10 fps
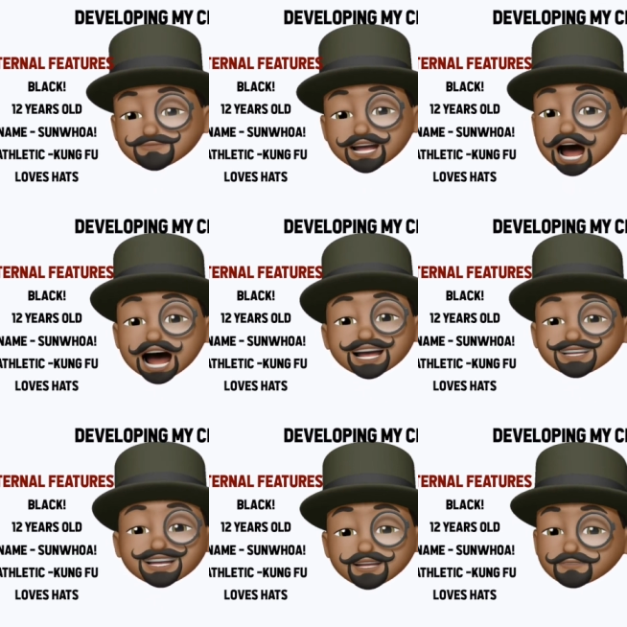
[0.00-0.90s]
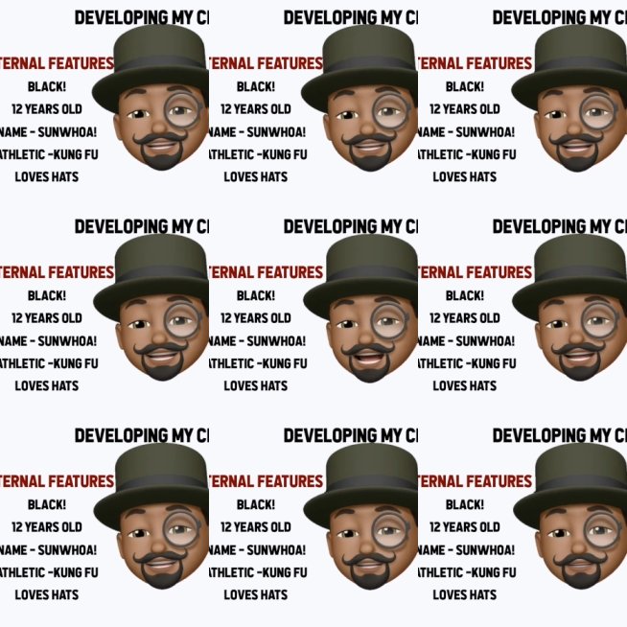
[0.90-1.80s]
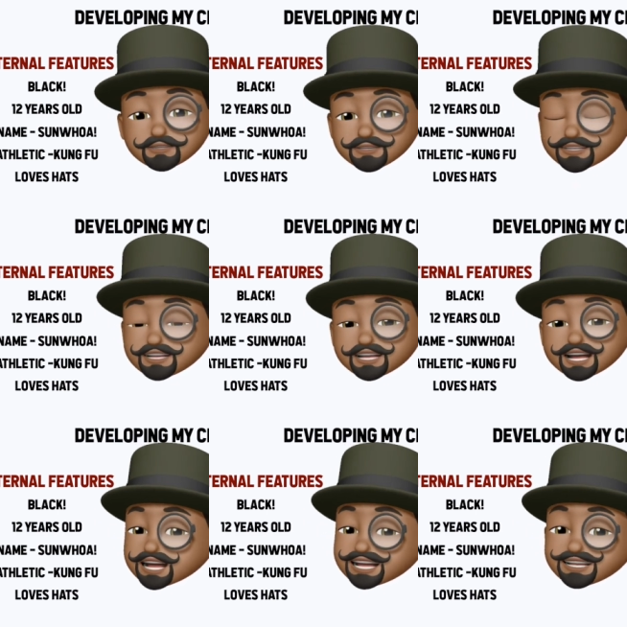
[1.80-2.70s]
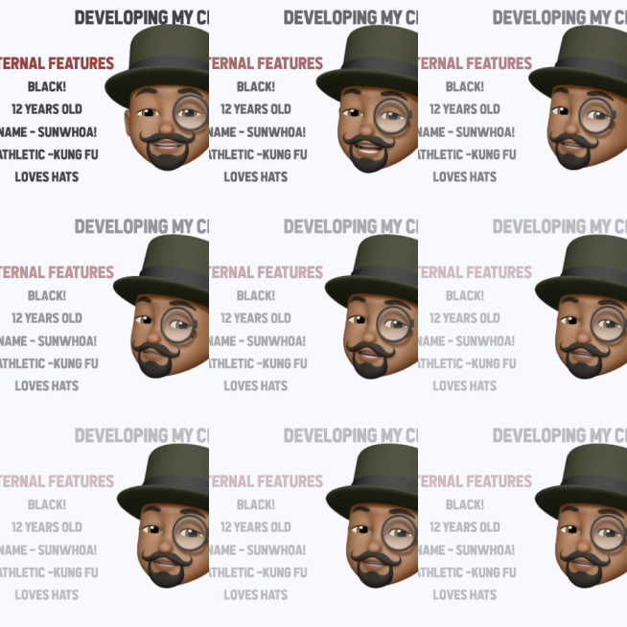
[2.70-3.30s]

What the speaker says: I definitely didn't like to lose. Still don't.